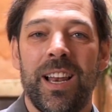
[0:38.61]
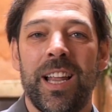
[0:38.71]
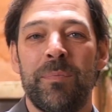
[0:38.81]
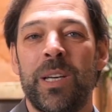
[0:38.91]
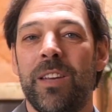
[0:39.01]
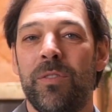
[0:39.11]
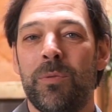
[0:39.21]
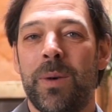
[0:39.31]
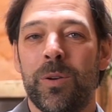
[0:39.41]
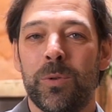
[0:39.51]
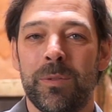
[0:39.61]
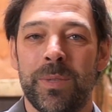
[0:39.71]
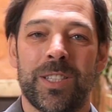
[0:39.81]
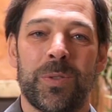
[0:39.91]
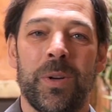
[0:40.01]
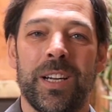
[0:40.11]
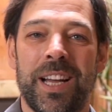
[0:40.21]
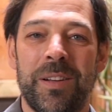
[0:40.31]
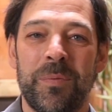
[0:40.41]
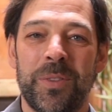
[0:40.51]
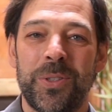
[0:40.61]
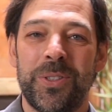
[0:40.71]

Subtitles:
Let me give you my warmest welcome